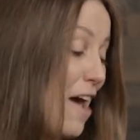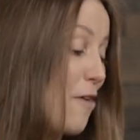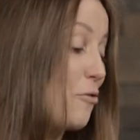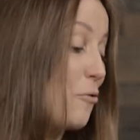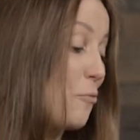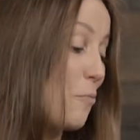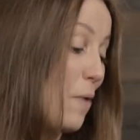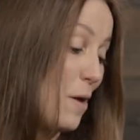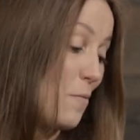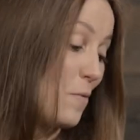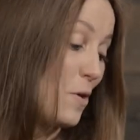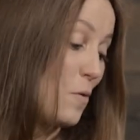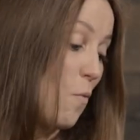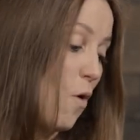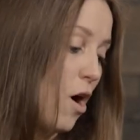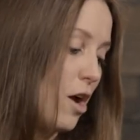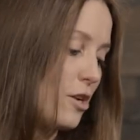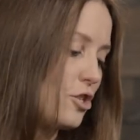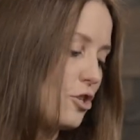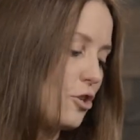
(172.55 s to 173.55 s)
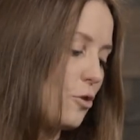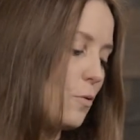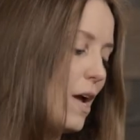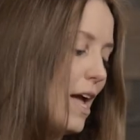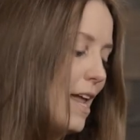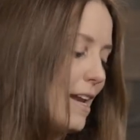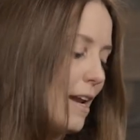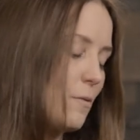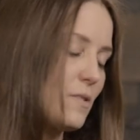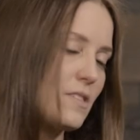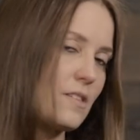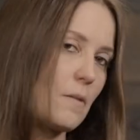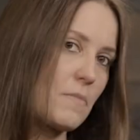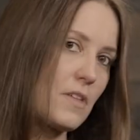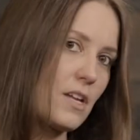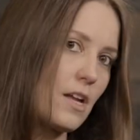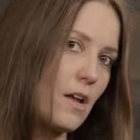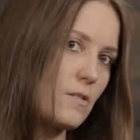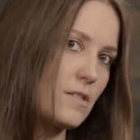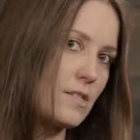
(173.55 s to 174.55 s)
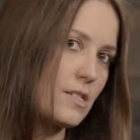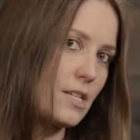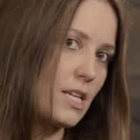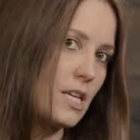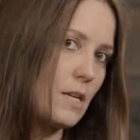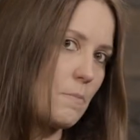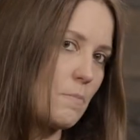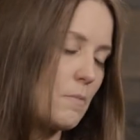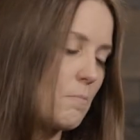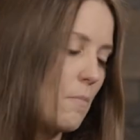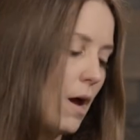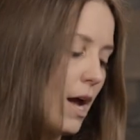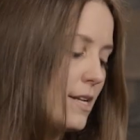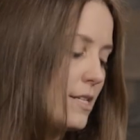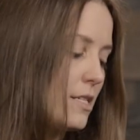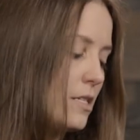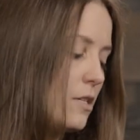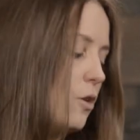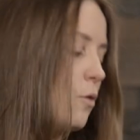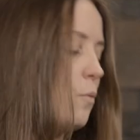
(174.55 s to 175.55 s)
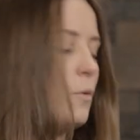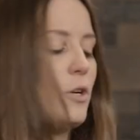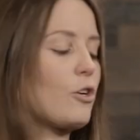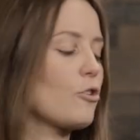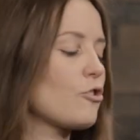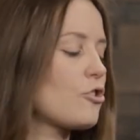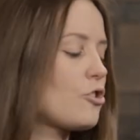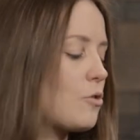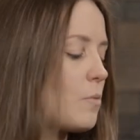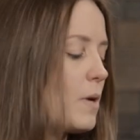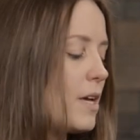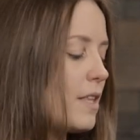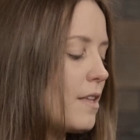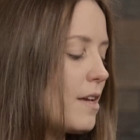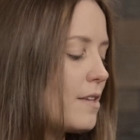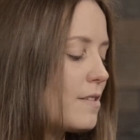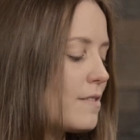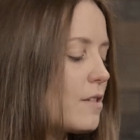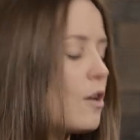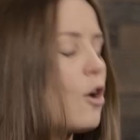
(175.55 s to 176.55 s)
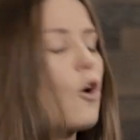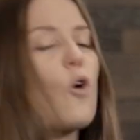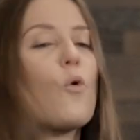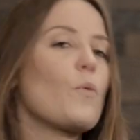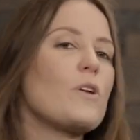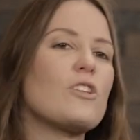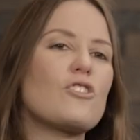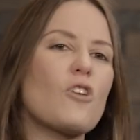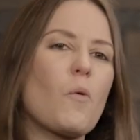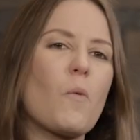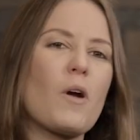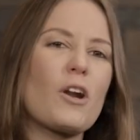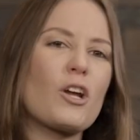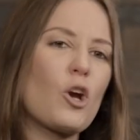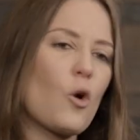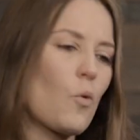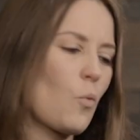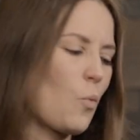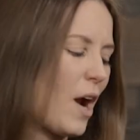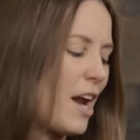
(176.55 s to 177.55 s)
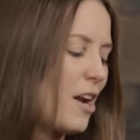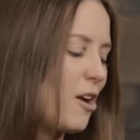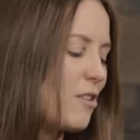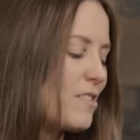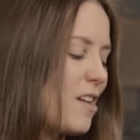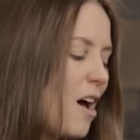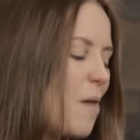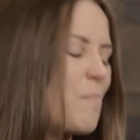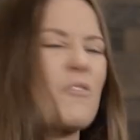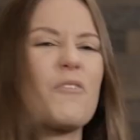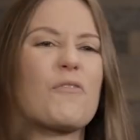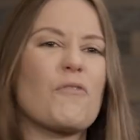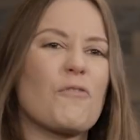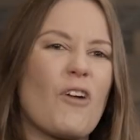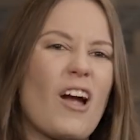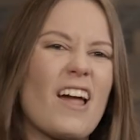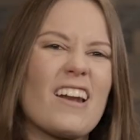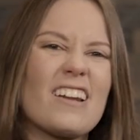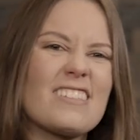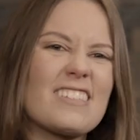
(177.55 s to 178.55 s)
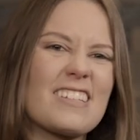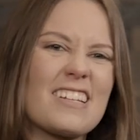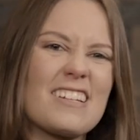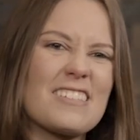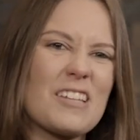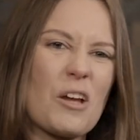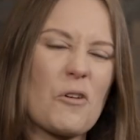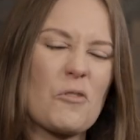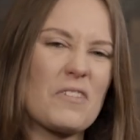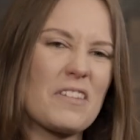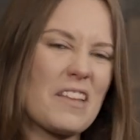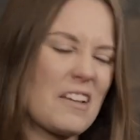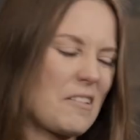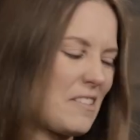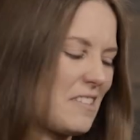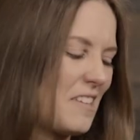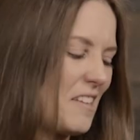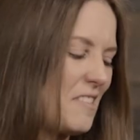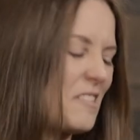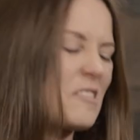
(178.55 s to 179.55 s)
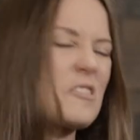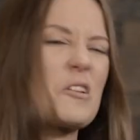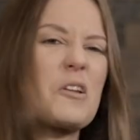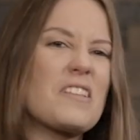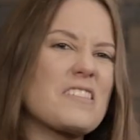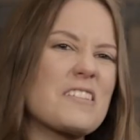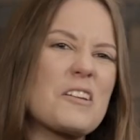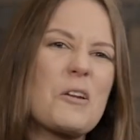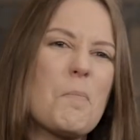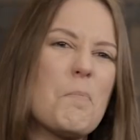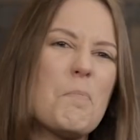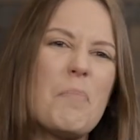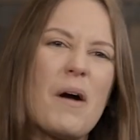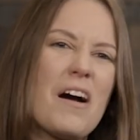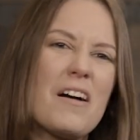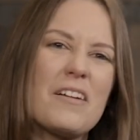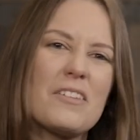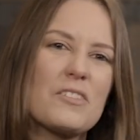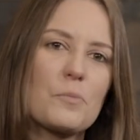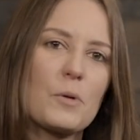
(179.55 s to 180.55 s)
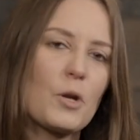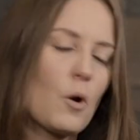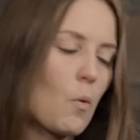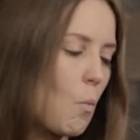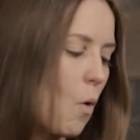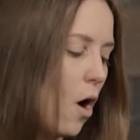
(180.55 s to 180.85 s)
the way we want to. Now, something else to keep in mind here when you're doing this, we don't wanna go right on top of the fret. It's gonna sound like it's, it's, it's gonna buzz. We don't